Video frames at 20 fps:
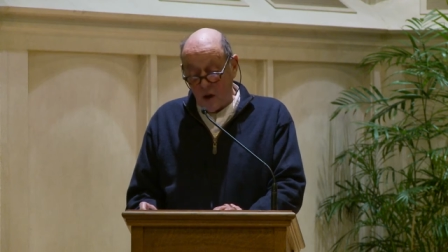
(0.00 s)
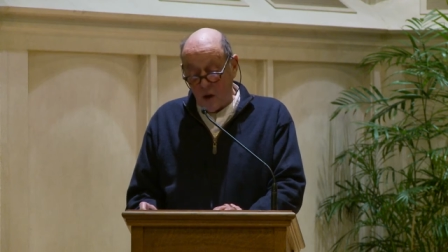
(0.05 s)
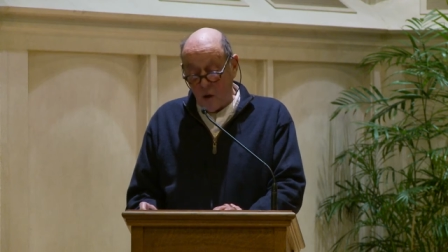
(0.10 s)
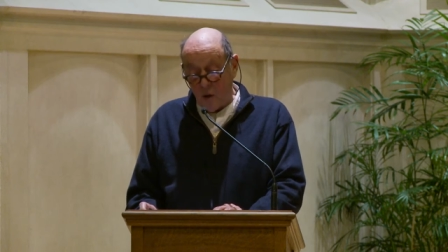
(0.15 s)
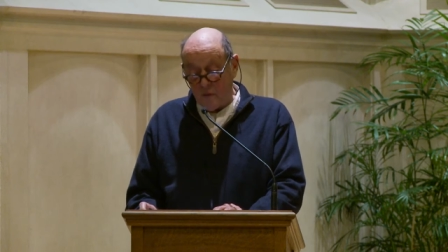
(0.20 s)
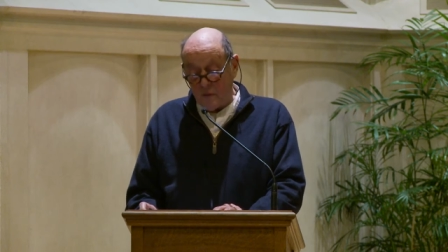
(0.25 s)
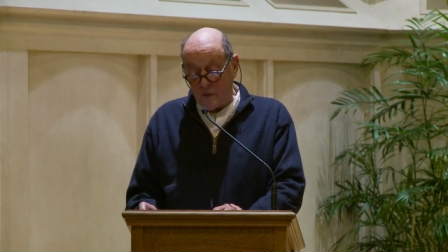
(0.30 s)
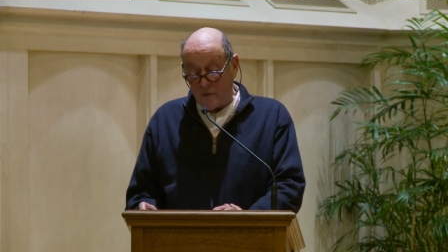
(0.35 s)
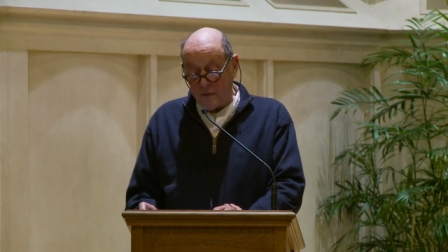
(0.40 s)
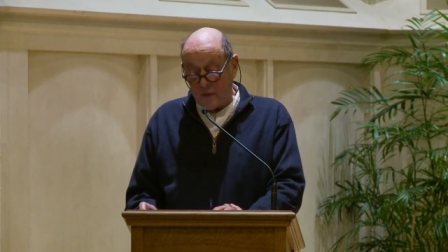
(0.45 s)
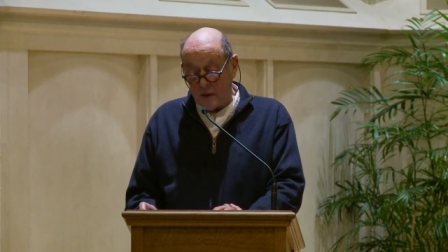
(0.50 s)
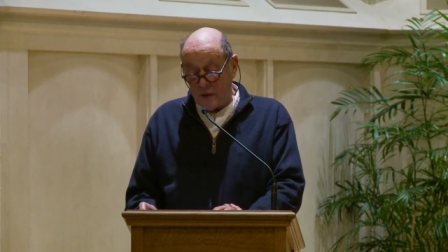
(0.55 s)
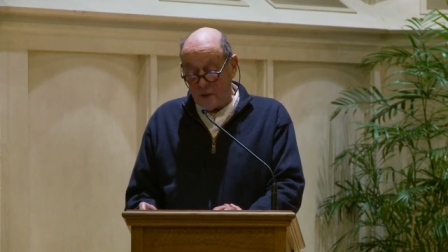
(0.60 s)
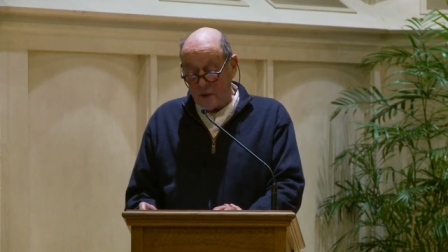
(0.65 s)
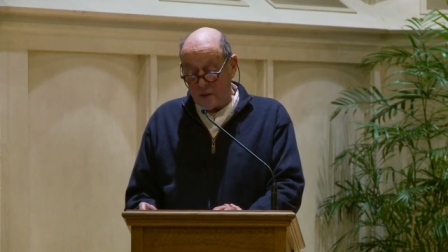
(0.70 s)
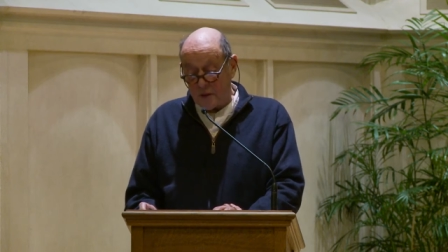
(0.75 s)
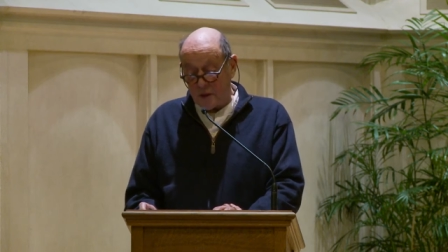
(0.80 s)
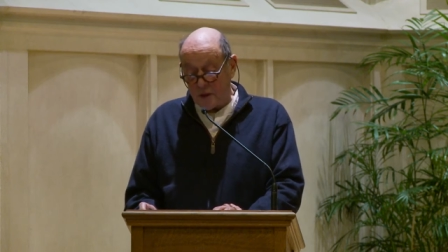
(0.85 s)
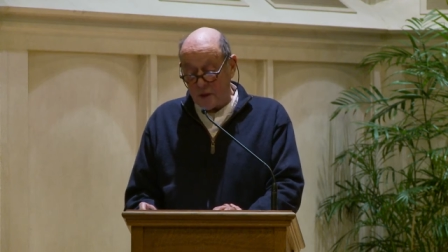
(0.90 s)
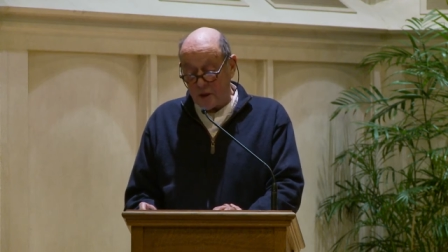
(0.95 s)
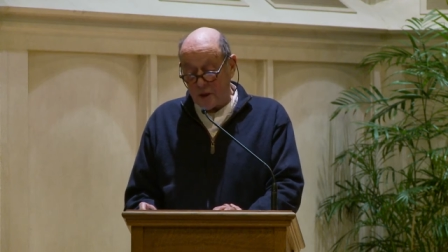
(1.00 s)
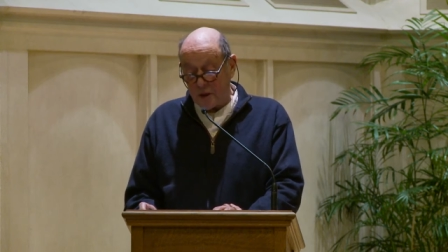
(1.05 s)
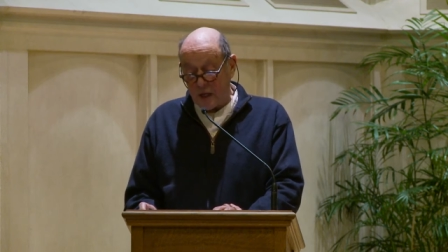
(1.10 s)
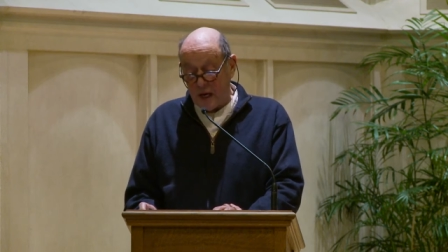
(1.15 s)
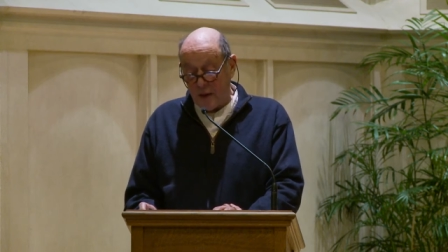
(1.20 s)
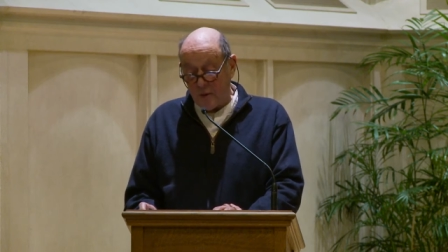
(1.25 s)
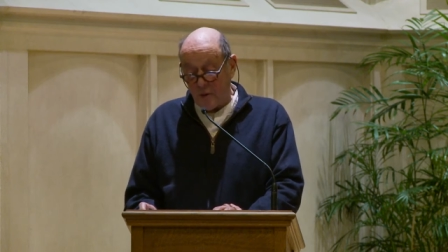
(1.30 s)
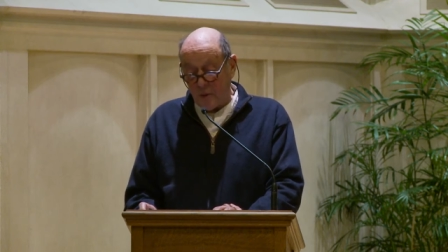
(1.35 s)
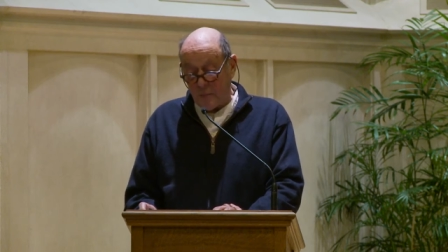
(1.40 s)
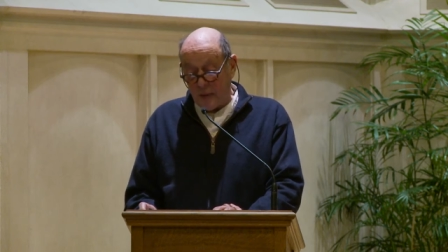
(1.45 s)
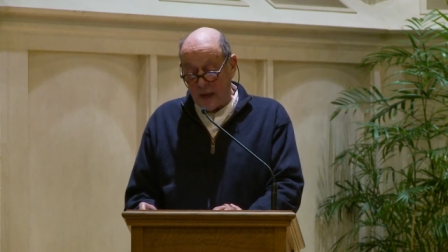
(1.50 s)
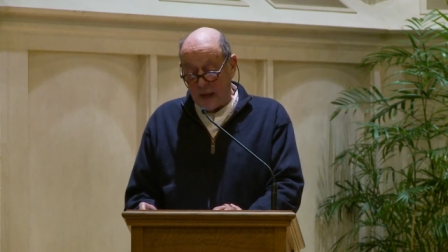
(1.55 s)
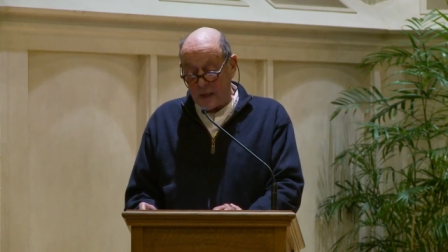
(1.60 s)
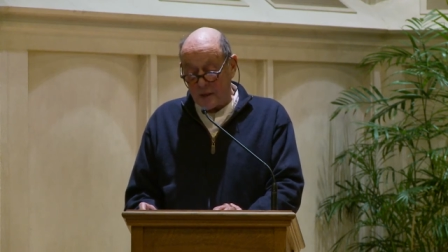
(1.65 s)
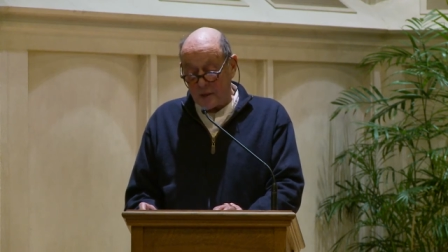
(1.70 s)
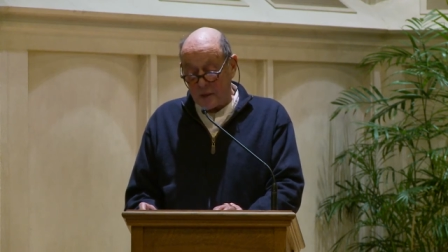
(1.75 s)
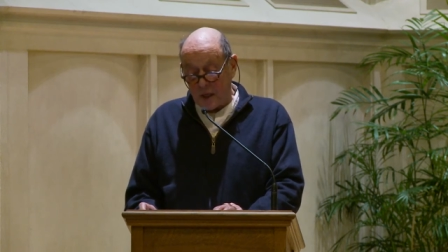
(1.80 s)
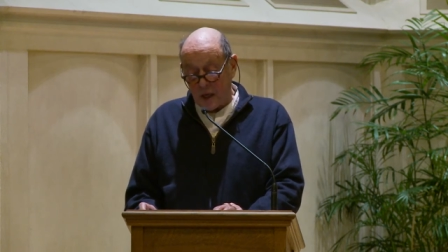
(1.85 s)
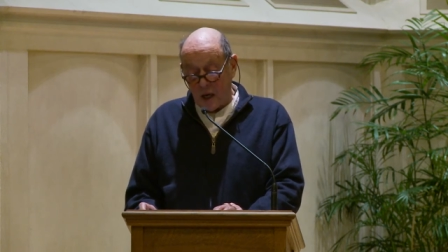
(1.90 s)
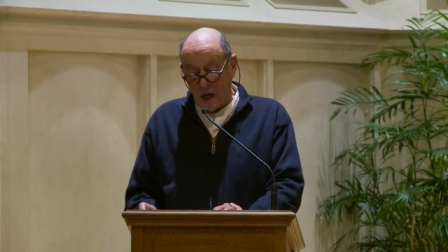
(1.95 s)
overflows its channel
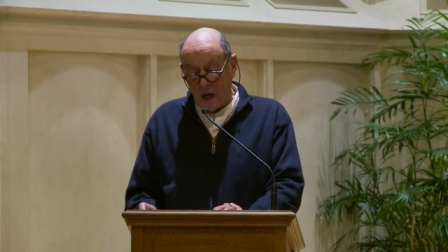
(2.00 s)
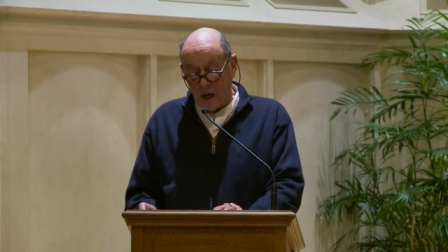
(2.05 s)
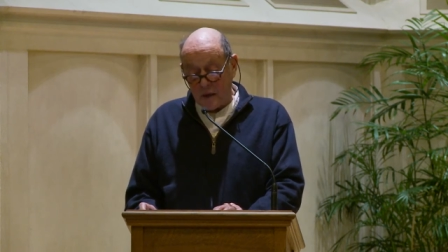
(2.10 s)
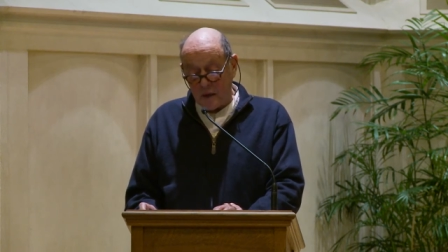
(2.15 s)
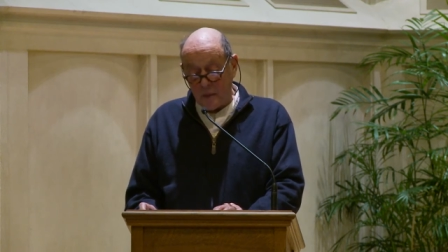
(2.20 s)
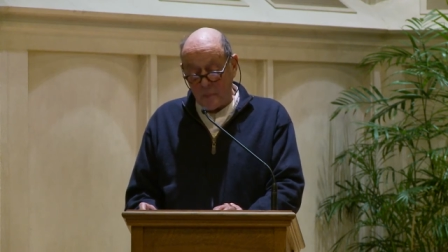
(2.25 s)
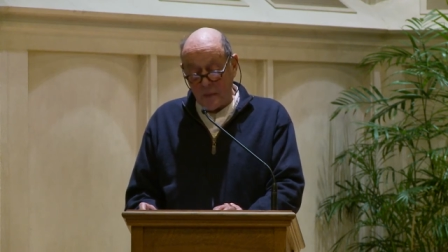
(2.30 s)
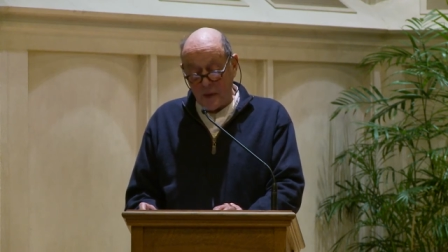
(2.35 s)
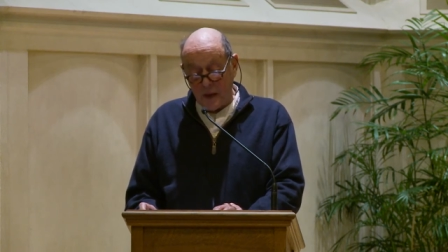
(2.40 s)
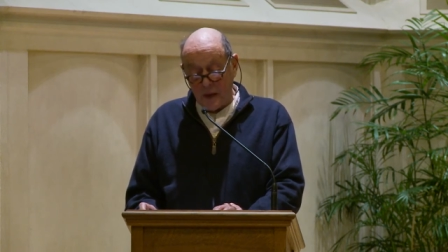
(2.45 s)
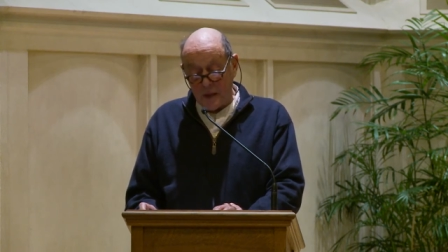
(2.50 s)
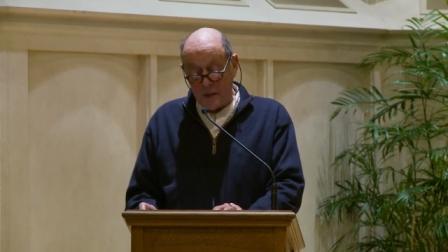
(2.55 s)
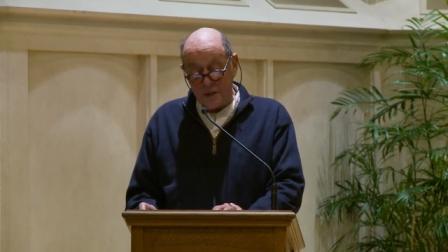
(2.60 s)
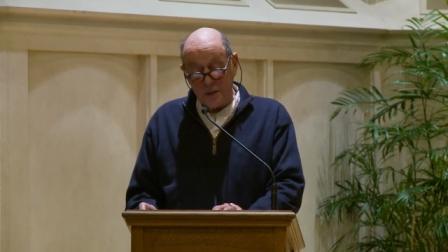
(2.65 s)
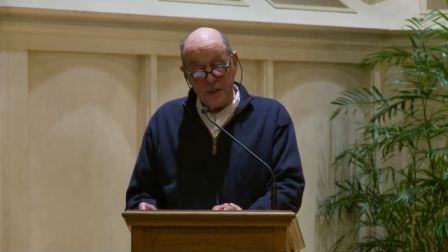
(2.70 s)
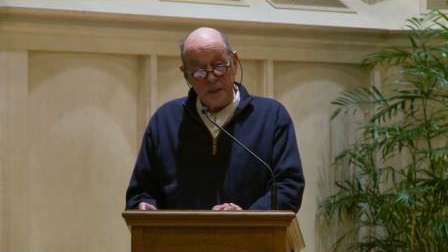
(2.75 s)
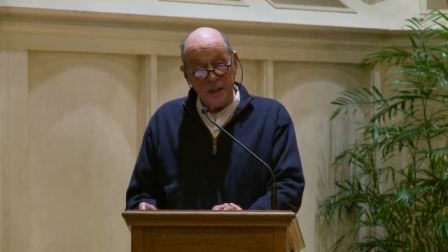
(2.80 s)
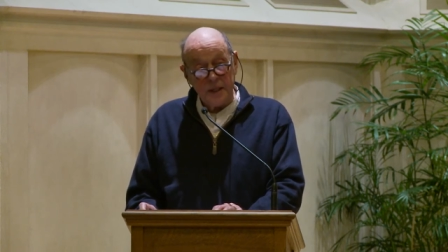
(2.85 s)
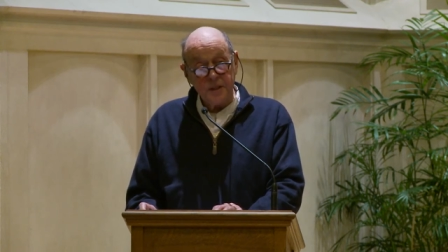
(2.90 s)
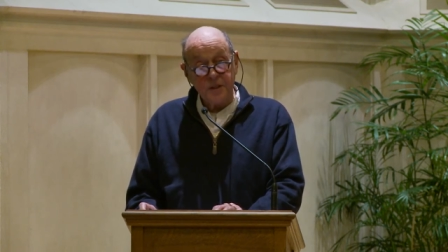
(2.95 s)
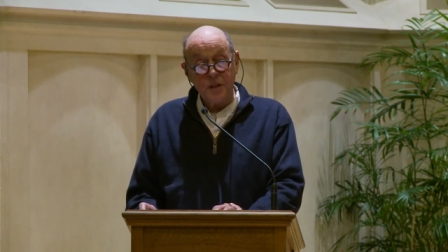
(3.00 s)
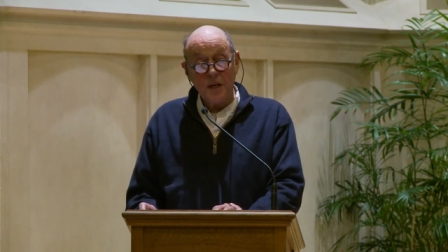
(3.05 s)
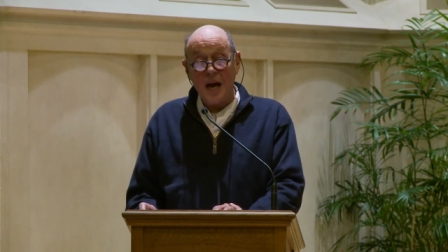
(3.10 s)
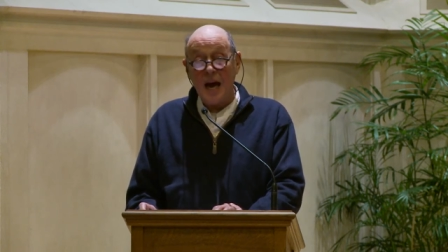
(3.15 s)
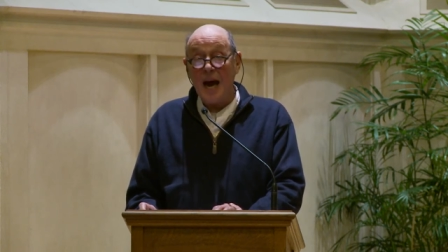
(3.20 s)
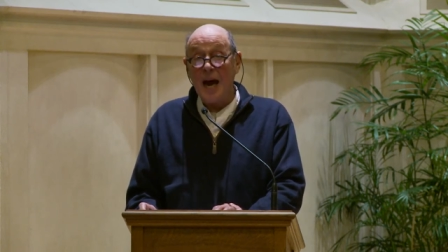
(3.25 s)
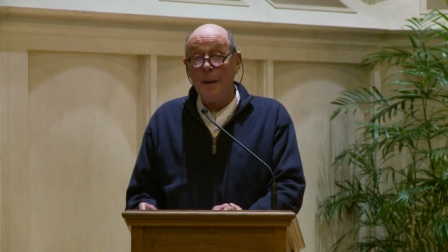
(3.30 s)
banks and occupies its